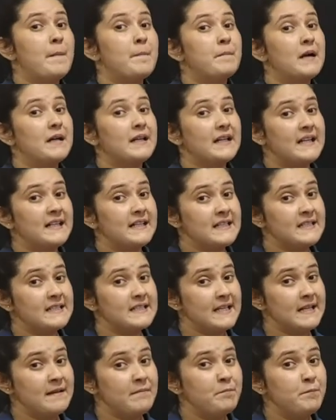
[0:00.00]
but it is
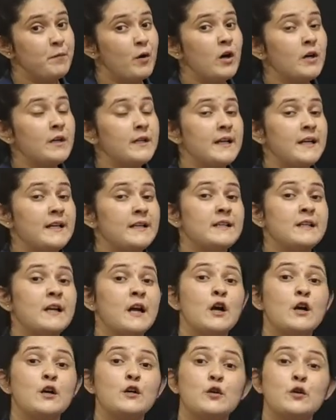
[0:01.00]
important
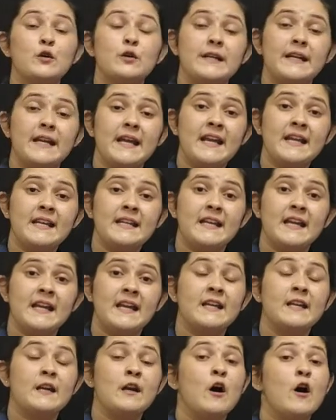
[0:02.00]
to take
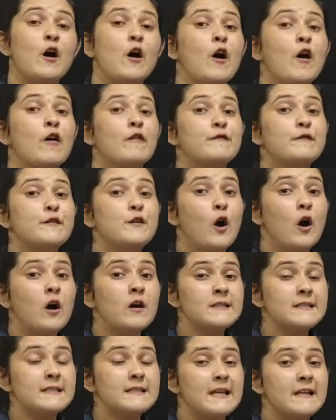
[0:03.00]
care of
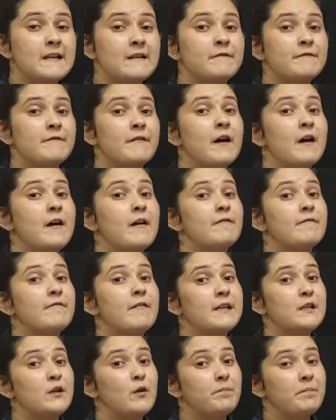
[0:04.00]
yourself
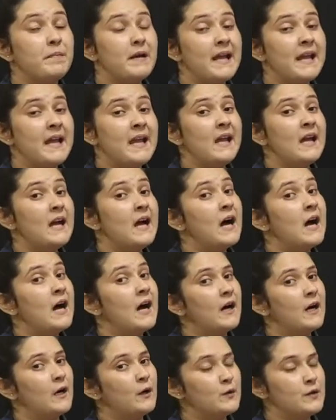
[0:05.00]
when you
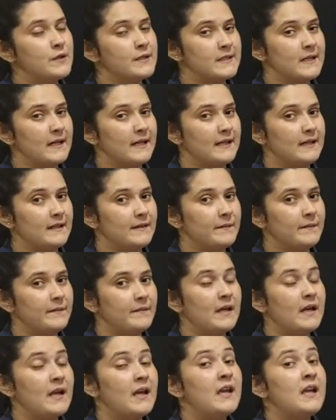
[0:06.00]
play outside.
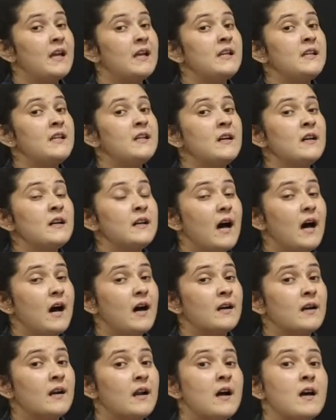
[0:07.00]
Here
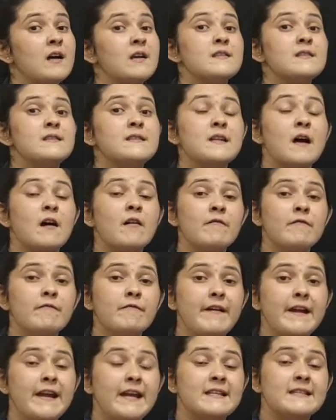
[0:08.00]
are
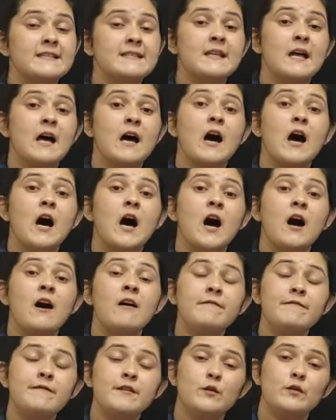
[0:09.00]
some ways
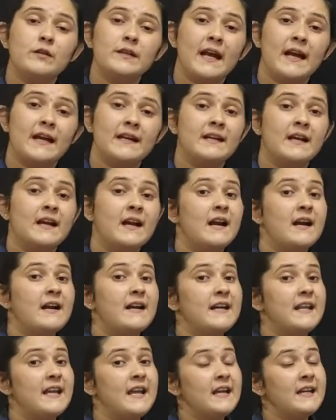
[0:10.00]
how you can
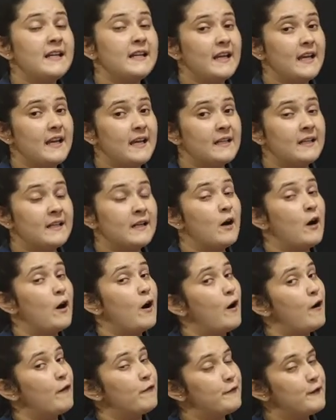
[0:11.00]
take
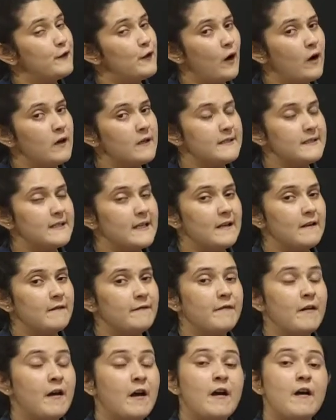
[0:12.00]
care of
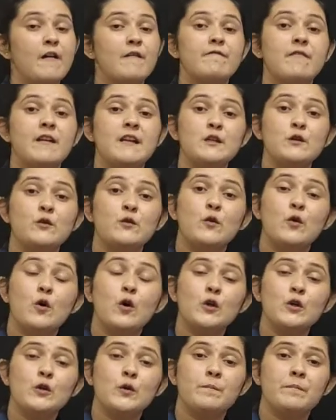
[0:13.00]
yourself when you
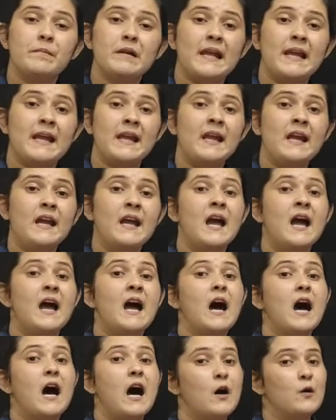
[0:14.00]
go to play
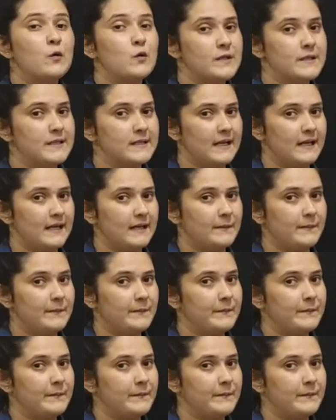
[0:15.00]
outside.